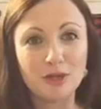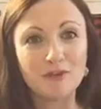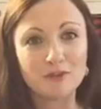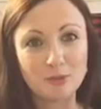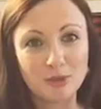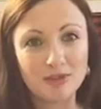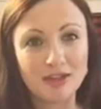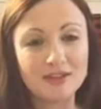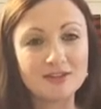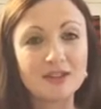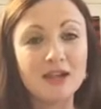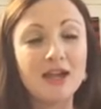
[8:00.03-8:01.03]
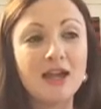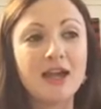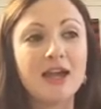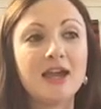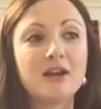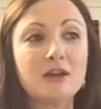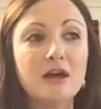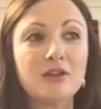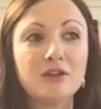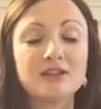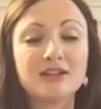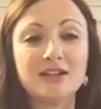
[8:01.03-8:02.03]
gift birthdays. And along
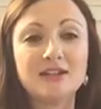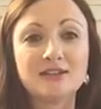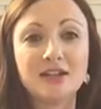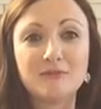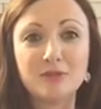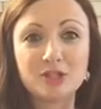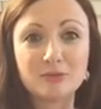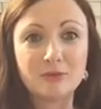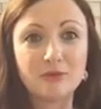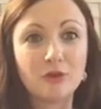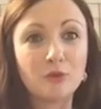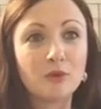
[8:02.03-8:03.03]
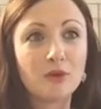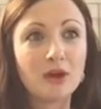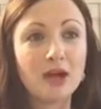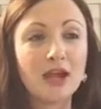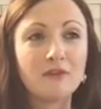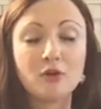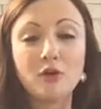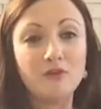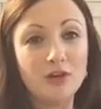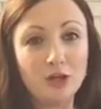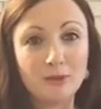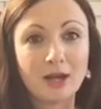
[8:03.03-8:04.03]
those lines, I mentioned before, I have a whole
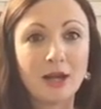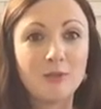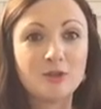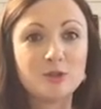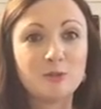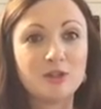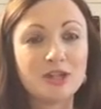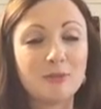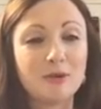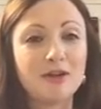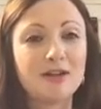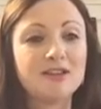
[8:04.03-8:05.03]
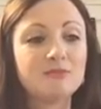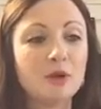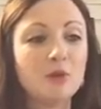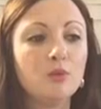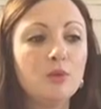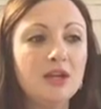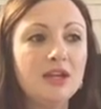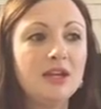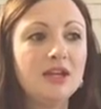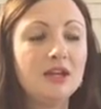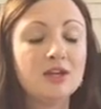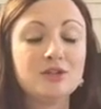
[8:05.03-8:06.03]
video about how we do birthday parties, but
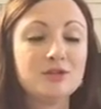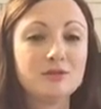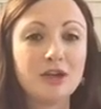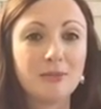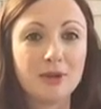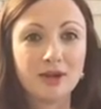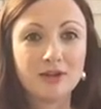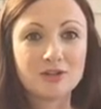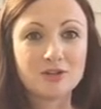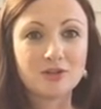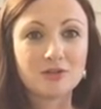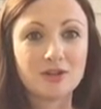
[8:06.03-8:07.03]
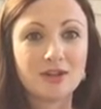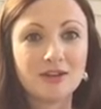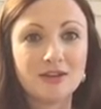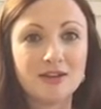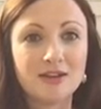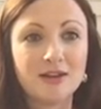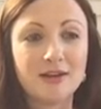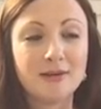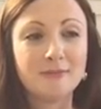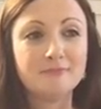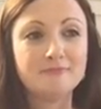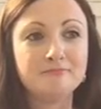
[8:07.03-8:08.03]
we do not buy our children
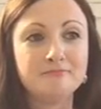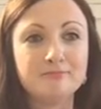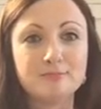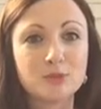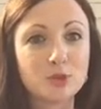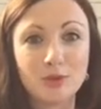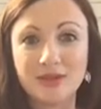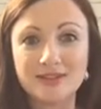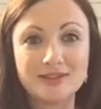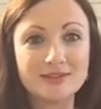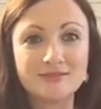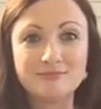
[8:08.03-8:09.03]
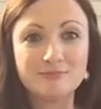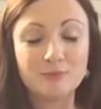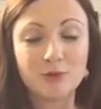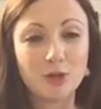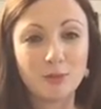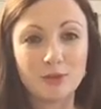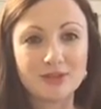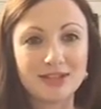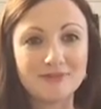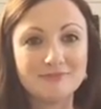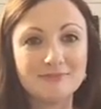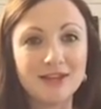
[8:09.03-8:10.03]
toys for their birthday.